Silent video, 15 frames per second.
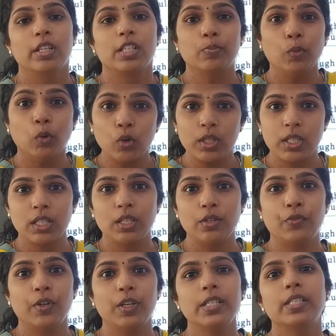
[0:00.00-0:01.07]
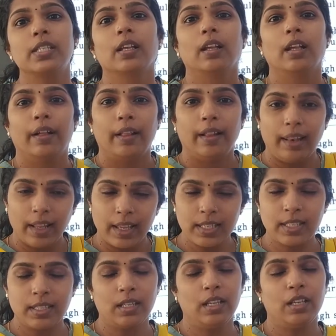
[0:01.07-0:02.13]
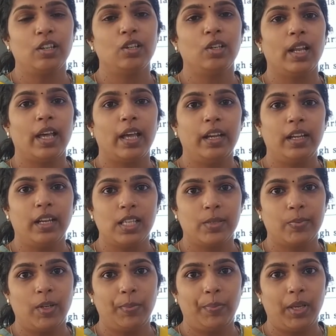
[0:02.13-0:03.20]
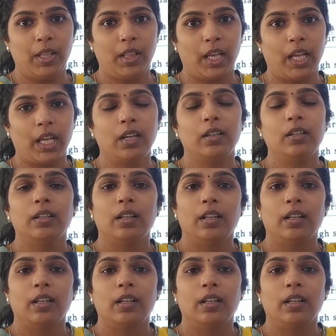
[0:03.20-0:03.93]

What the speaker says: Smooth surface, less irregularities will be there,